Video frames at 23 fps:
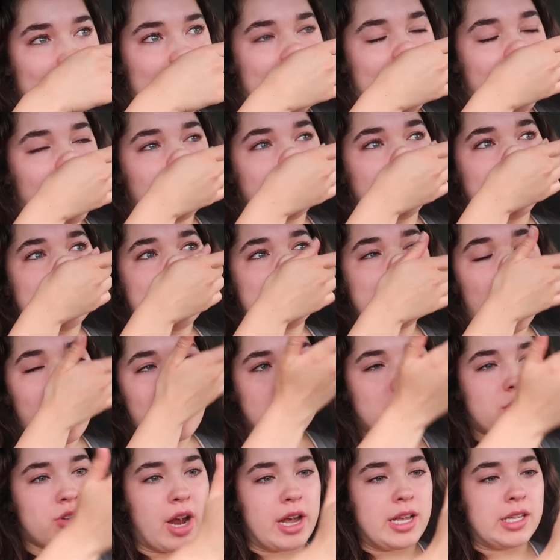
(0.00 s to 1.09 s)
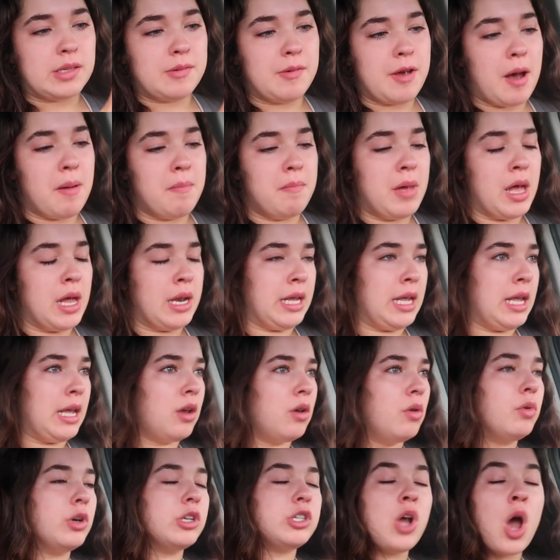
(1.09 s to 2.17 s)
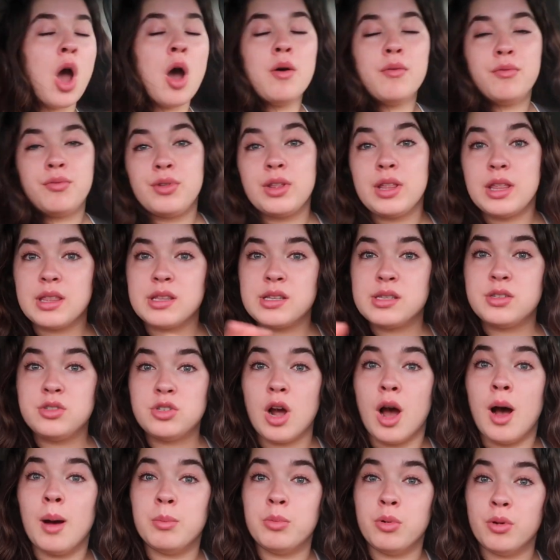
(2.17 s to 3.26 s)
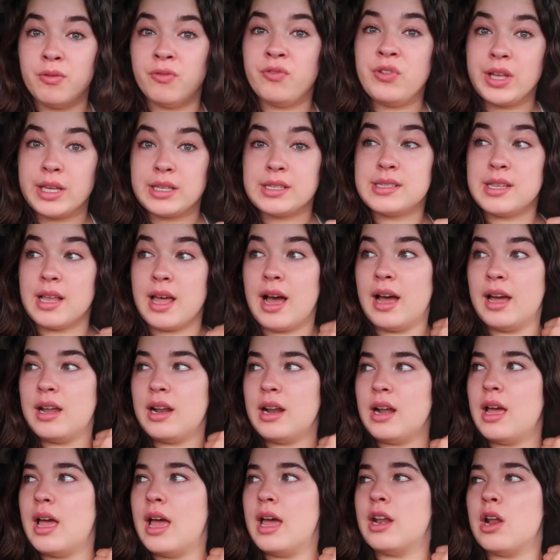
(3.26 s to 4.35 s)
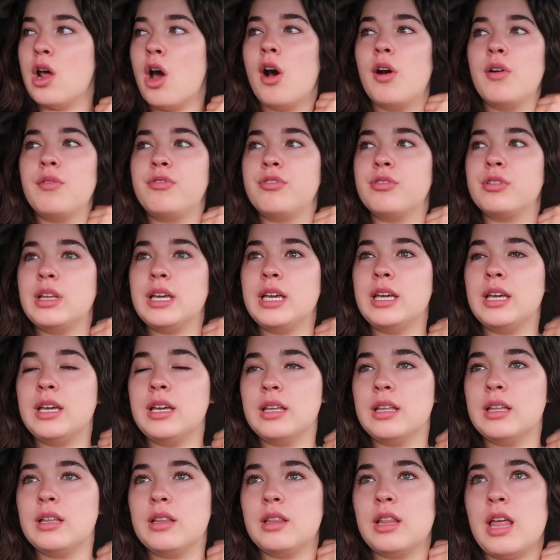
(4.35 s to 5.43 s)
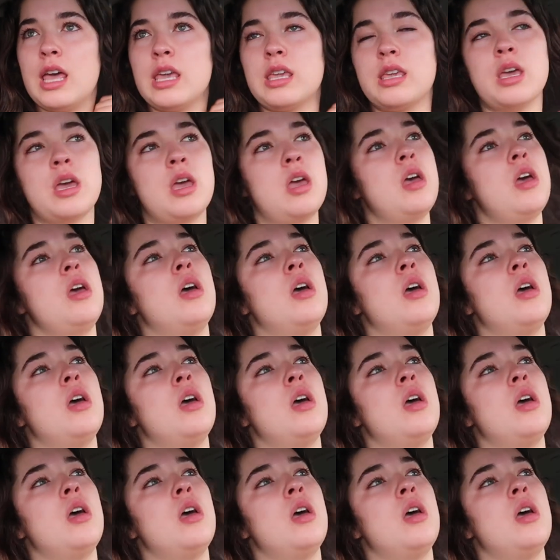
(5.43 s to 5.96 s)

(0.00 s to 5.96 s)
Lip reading: And I'm so stressed about money, which hopefully this job will fix that. And hopefully, like,